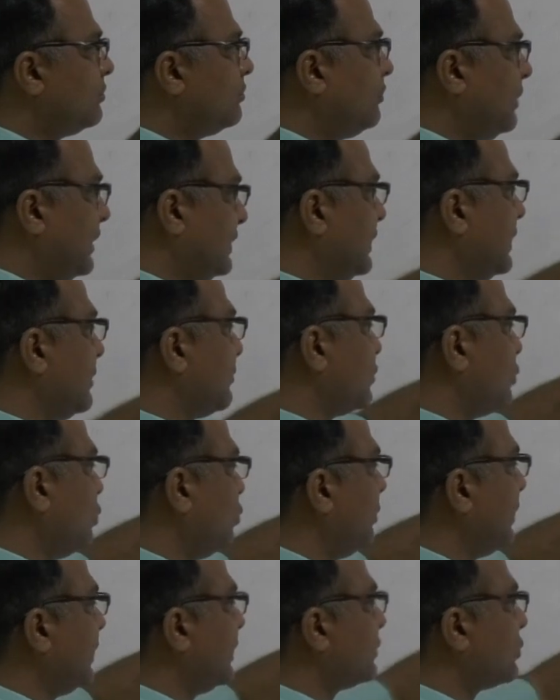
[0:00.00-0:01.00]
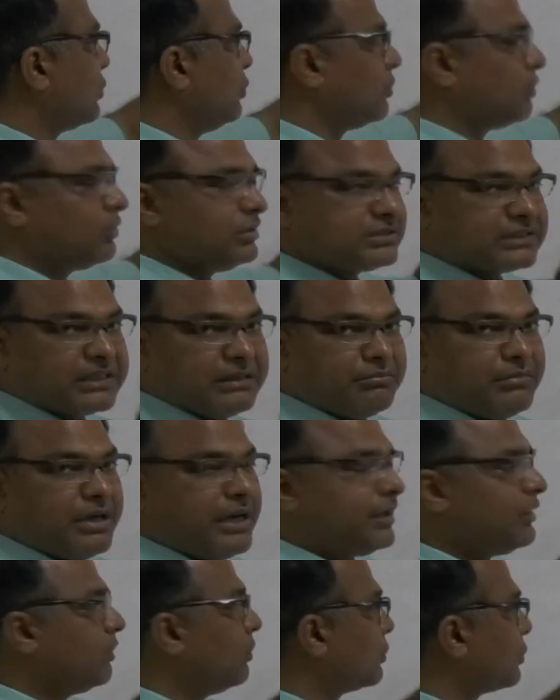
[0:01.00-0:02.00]
whether Q1 and Q2 is
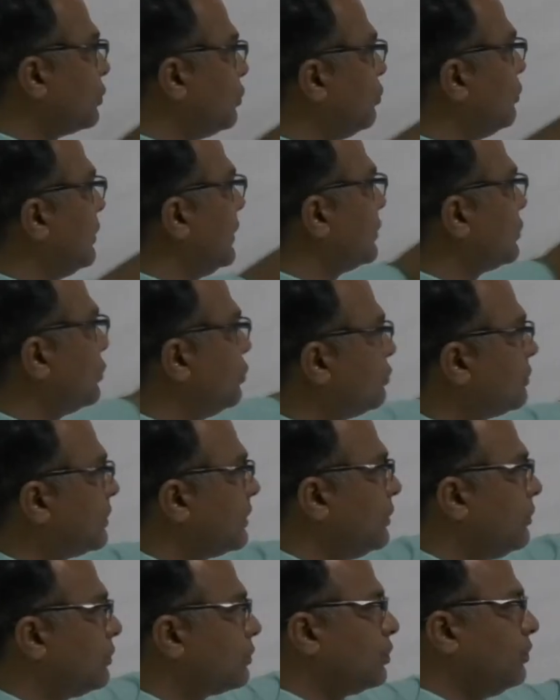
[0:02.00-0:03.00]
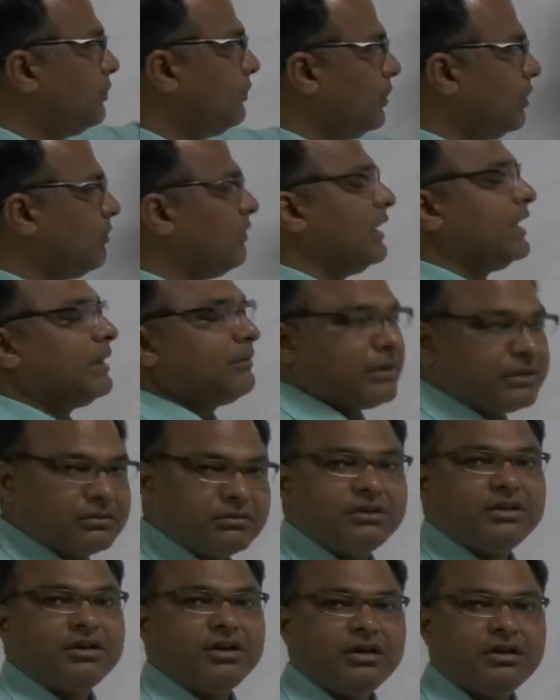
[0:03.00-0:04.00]
combined or Q1, Q3 or Q4, whatever,
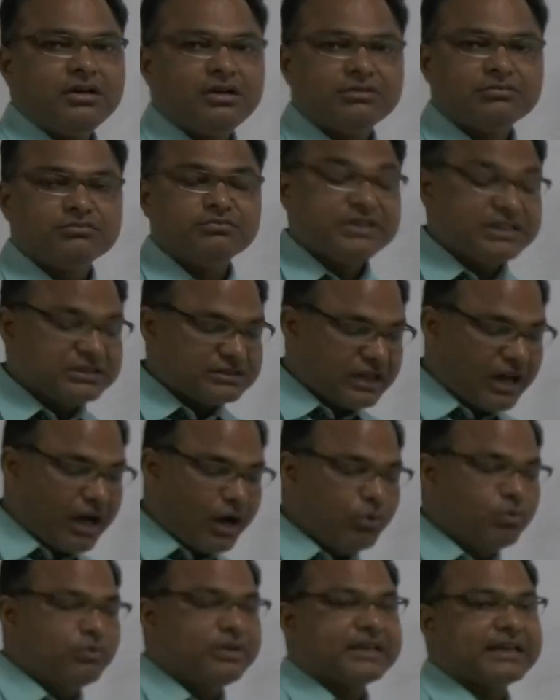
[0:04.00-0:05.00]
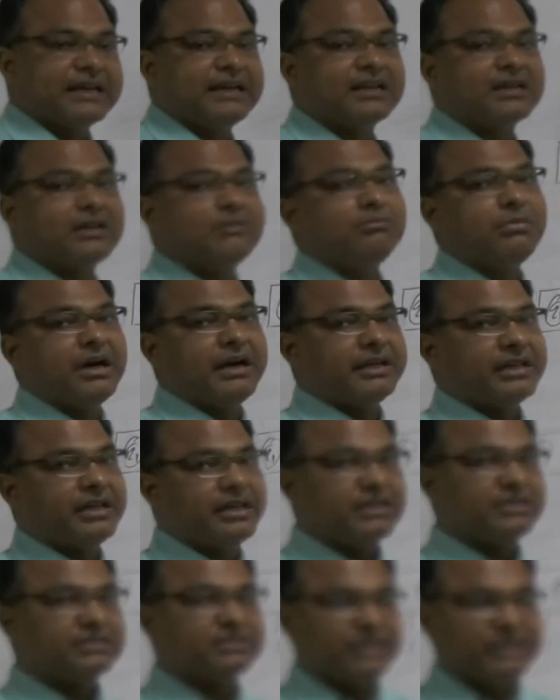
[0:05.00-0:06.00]
means how we can combine
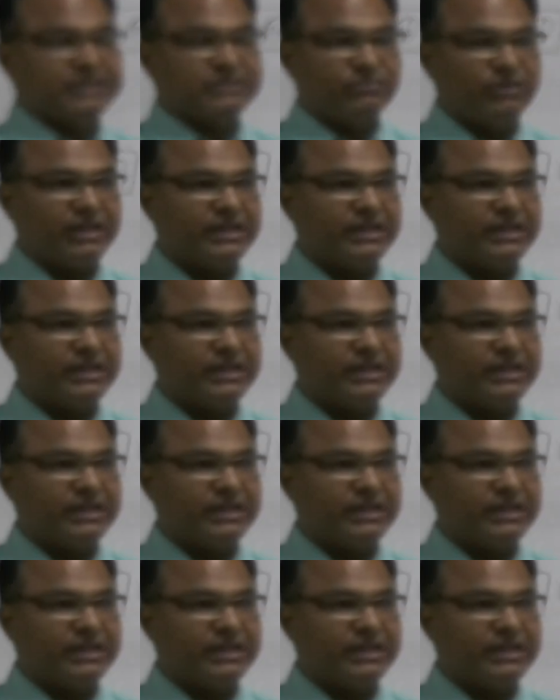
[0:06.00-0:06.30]
a states.